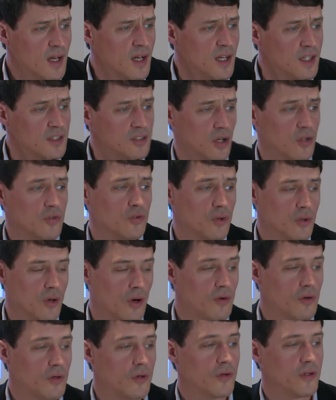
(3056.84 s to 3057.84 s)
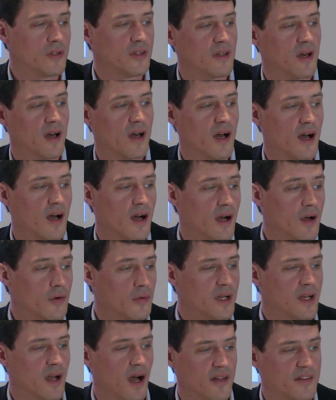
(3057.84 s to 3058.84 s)
So to conclude,
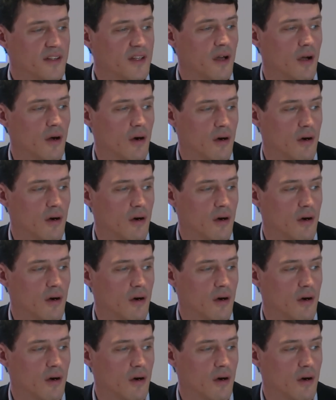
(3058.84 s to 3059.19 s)
regarding